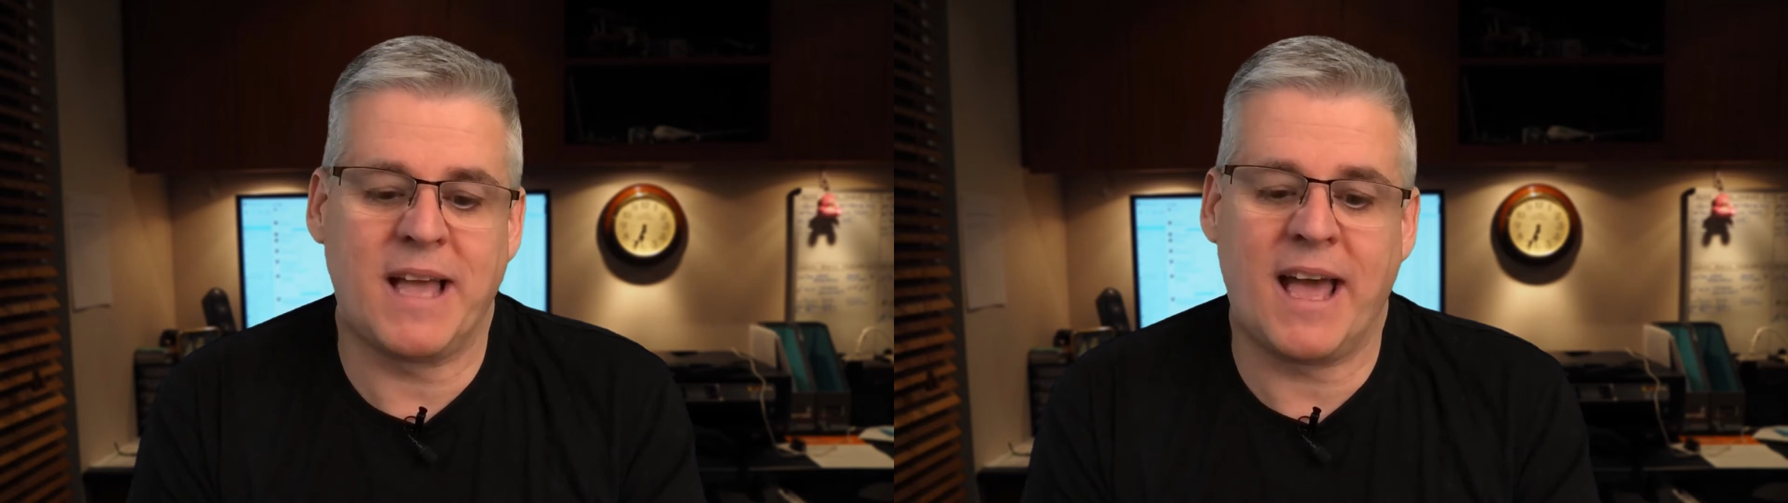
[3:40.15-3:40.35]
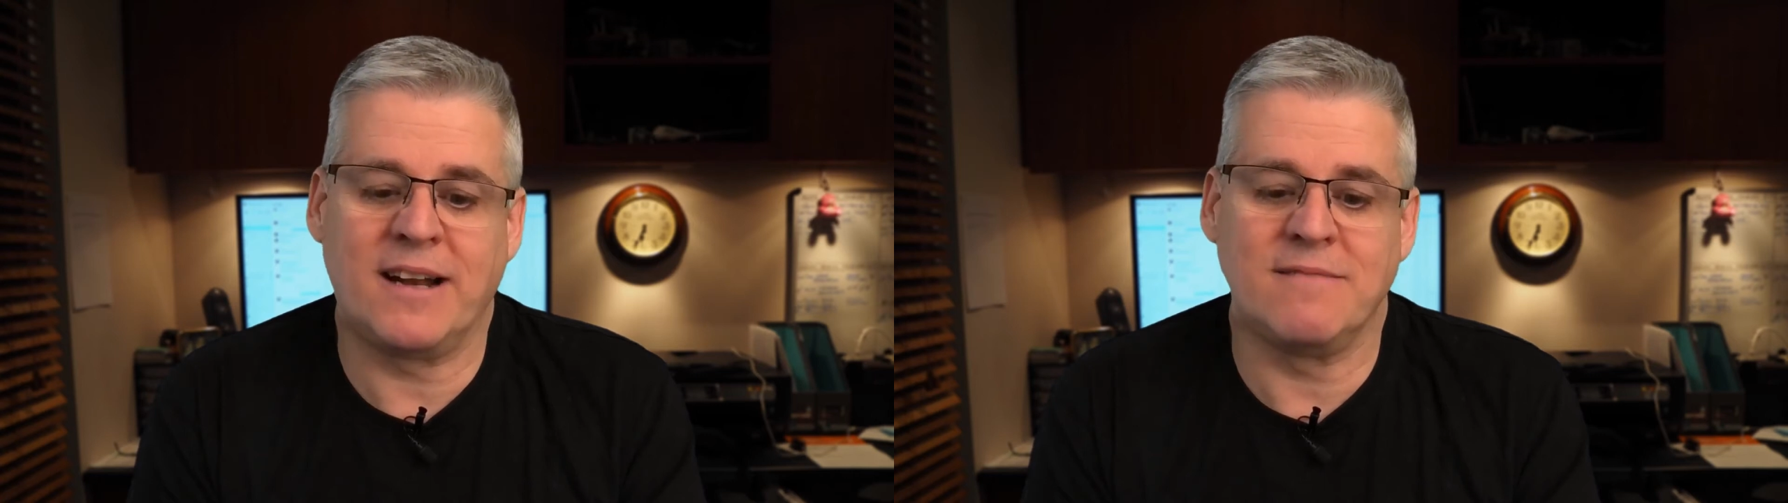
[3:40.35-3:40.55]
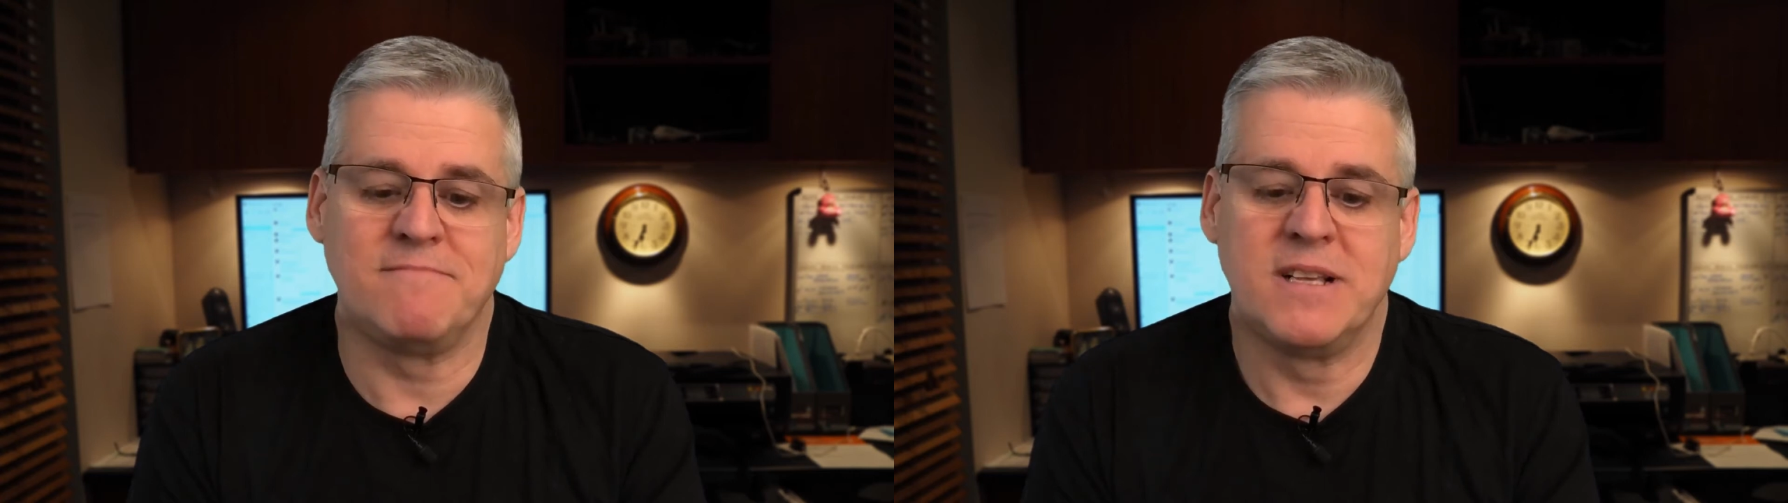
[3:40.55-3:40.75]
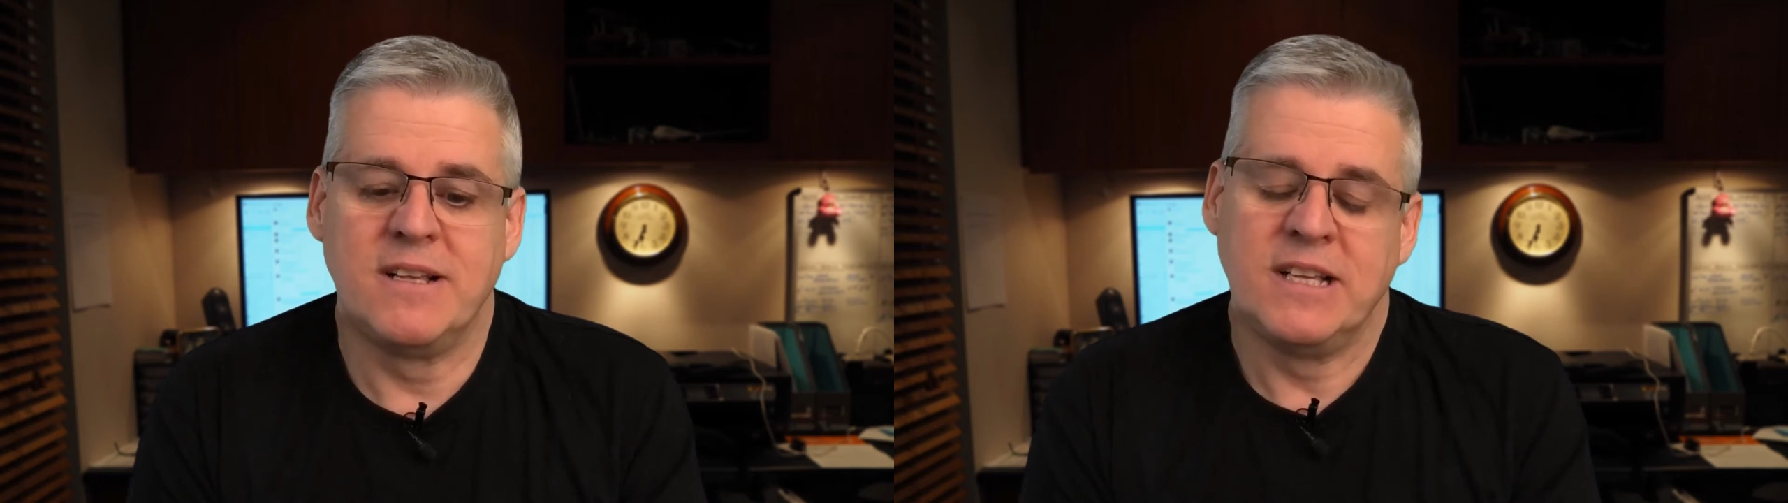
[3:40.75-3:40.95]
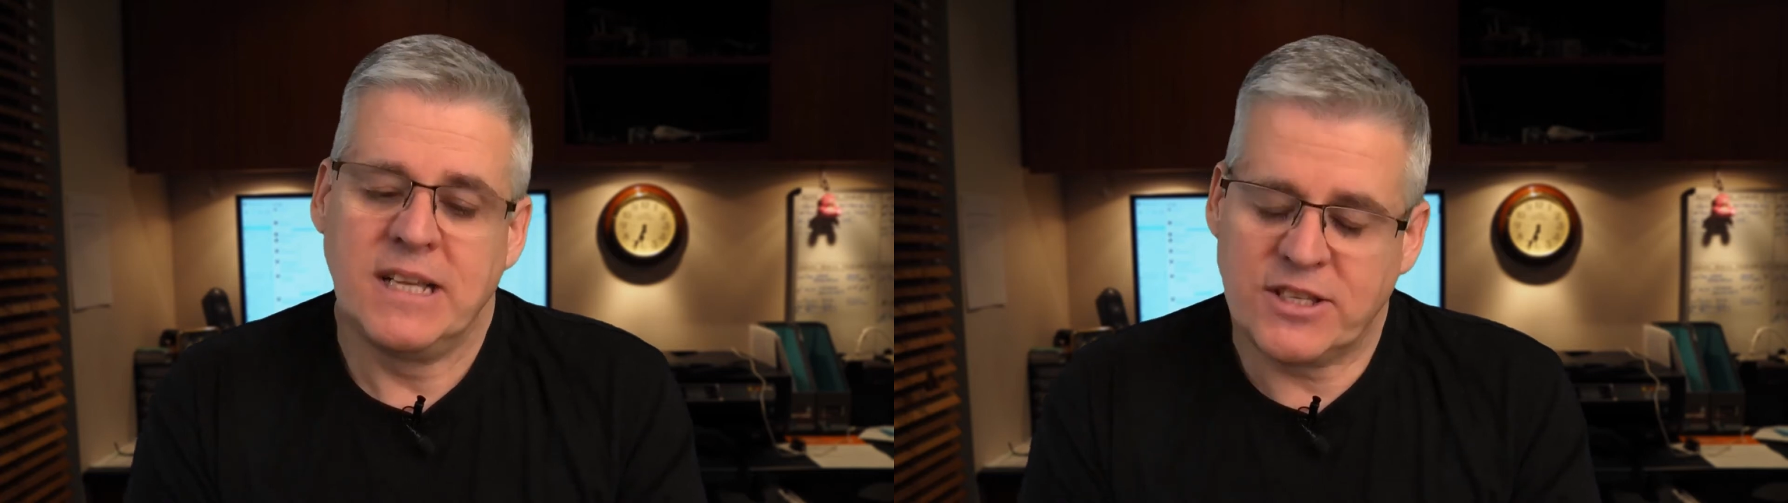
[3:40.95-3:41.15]
And
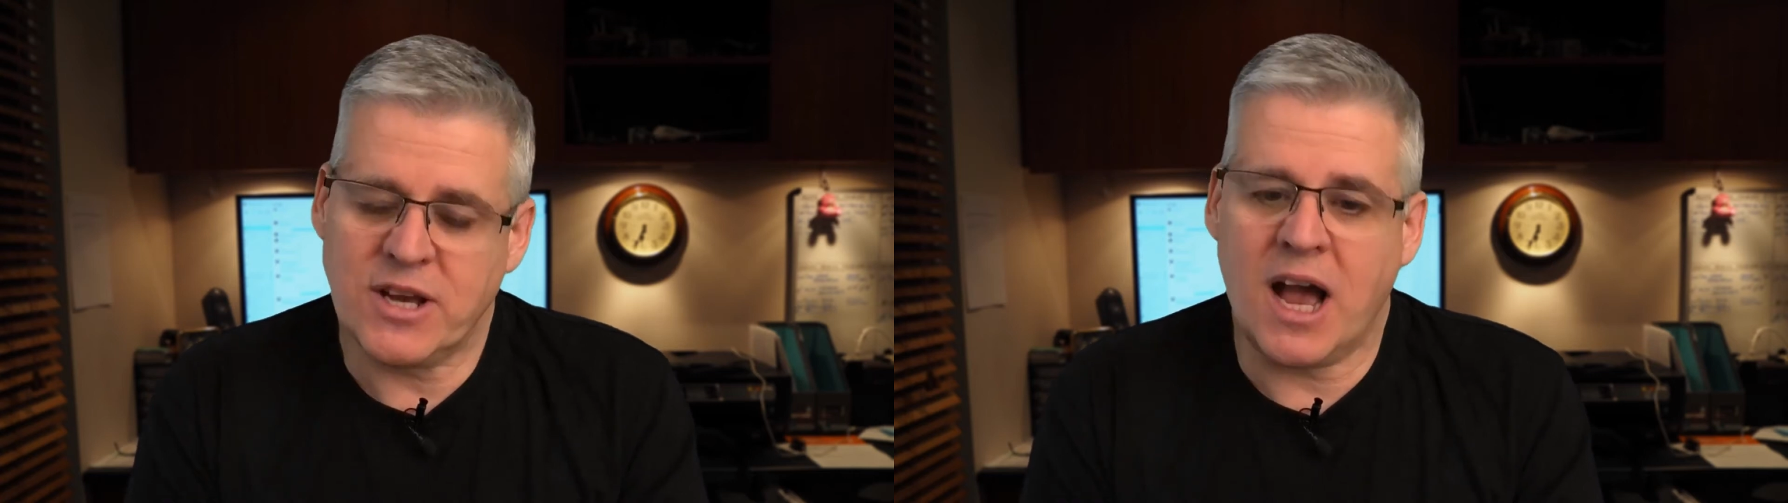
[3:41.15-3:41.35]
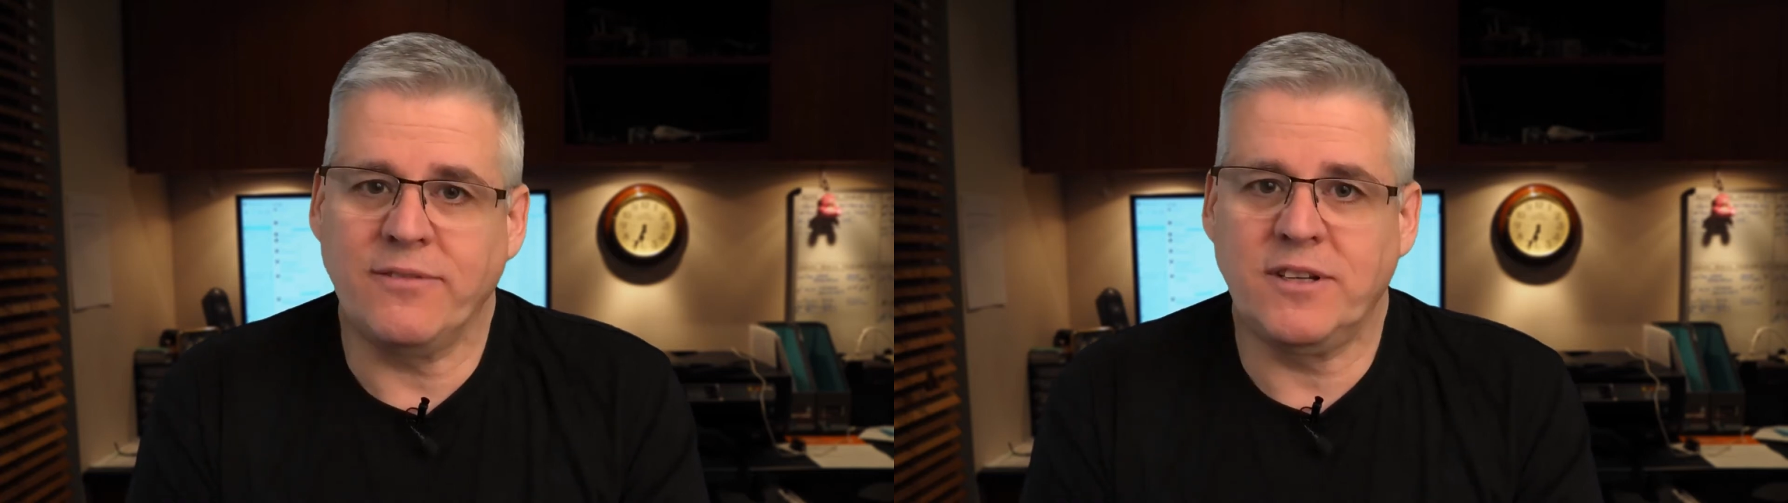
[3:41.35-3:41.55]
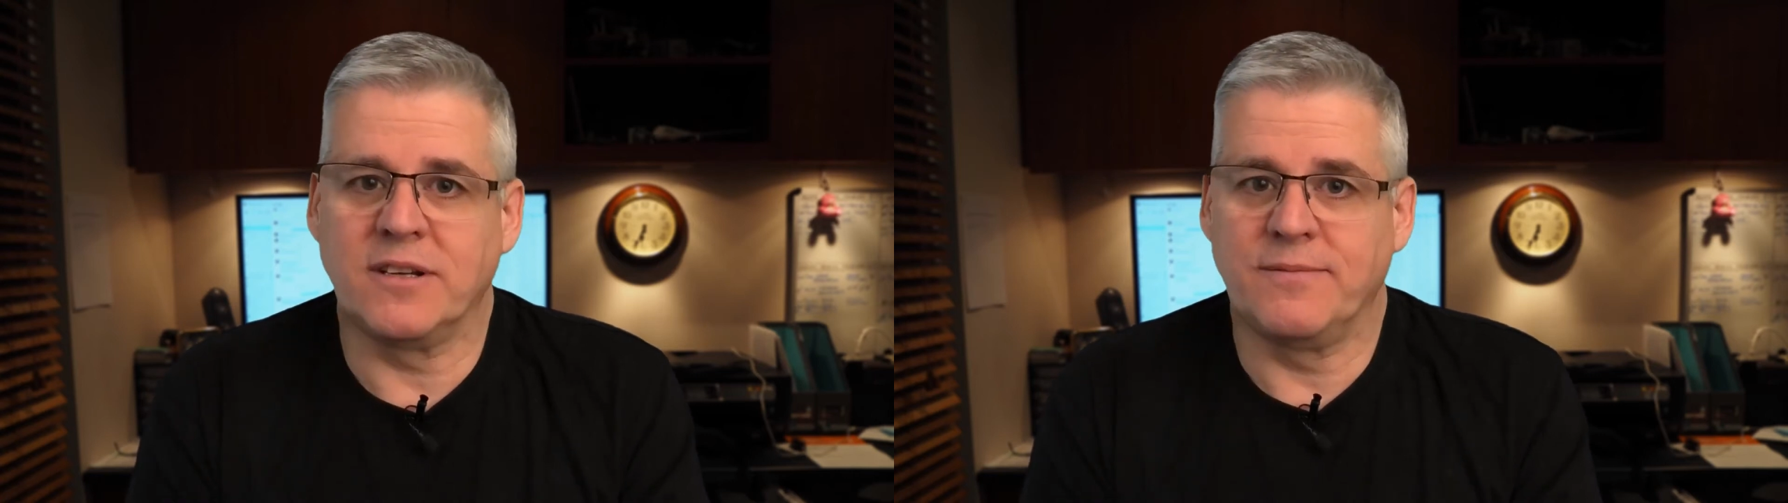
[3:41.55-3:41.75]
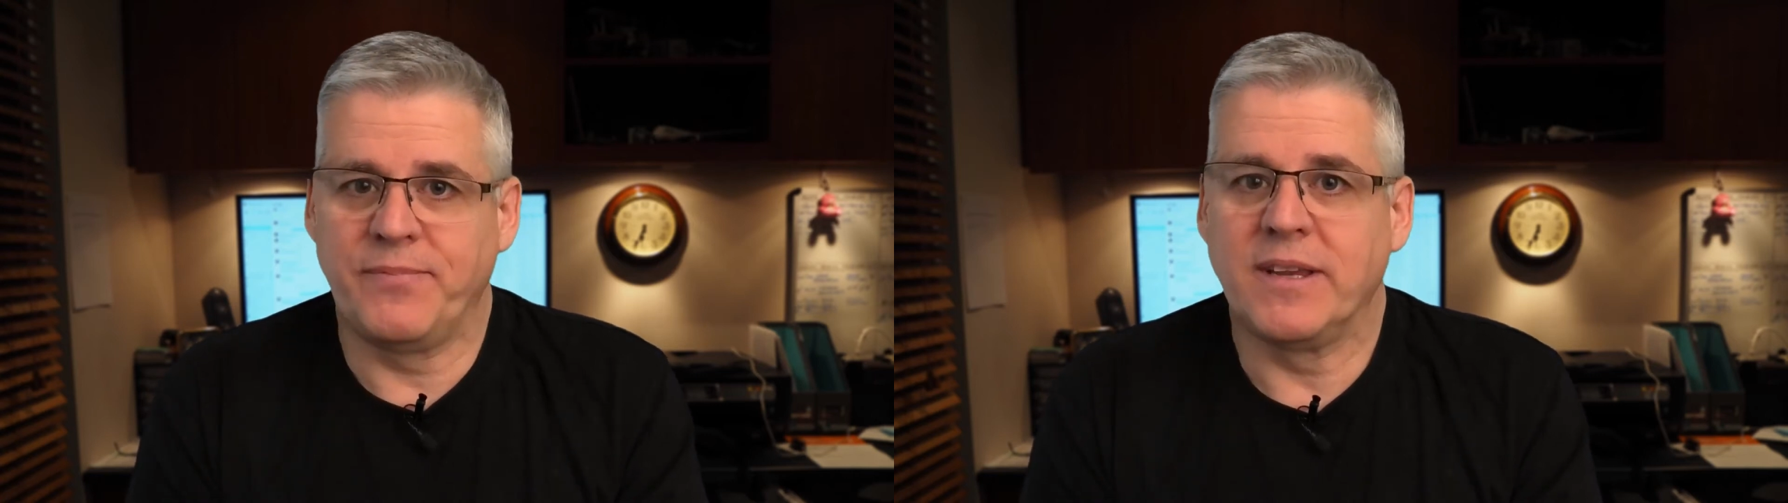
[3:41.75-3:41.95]
so after